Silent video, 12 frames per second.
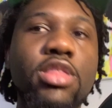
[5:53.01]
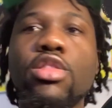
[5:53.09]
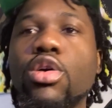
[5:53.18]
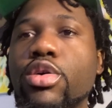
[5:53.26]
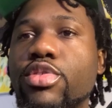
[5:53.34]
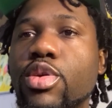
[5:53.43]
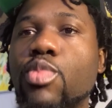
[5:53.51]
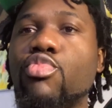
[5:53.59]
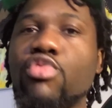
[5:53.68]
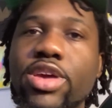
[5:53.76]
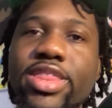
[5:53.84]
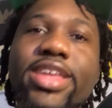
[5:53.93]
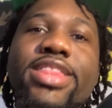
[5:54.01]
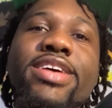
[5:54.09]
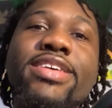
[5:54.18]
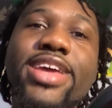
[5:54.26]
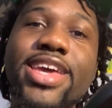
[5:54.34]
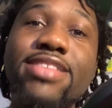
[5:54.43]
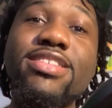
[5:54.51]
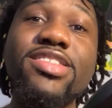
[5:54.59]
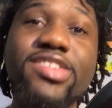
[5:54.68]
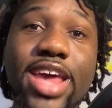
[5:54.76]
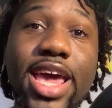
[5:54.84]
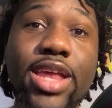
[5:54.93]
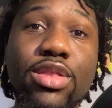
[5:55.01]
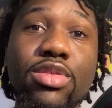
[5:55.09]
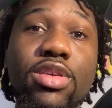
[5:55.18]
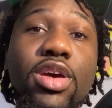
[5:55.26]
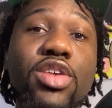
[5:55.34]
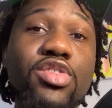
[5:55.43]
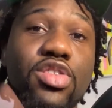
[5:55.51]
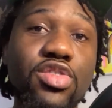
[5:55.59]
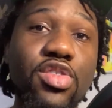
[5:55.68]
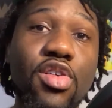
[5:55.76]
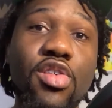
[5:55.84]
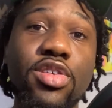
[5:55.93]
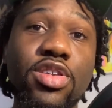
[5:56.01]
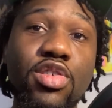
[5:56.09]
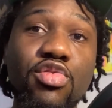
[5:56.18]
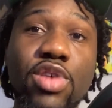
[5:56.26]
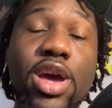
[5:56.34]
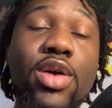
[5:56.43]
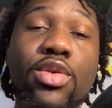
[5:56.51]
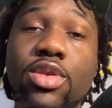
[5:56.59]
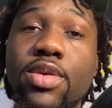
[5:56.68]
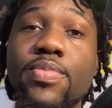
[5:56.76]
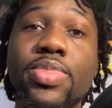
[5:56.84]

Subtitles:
As long as you're breathing, there is a chance to turn it around.